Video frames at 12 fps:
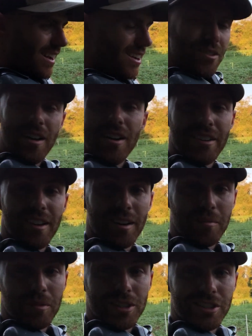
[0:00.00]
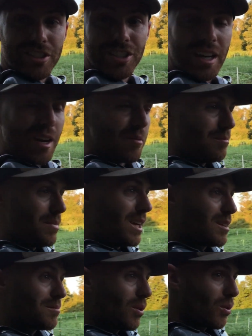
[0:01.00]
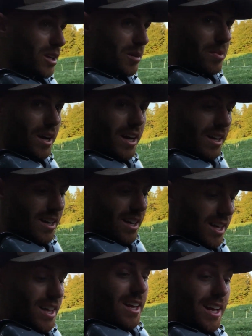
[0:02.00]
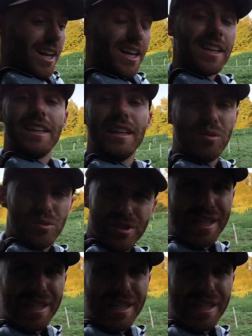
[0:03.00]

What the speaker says: groundhog, but just shot a big porcupine, and he was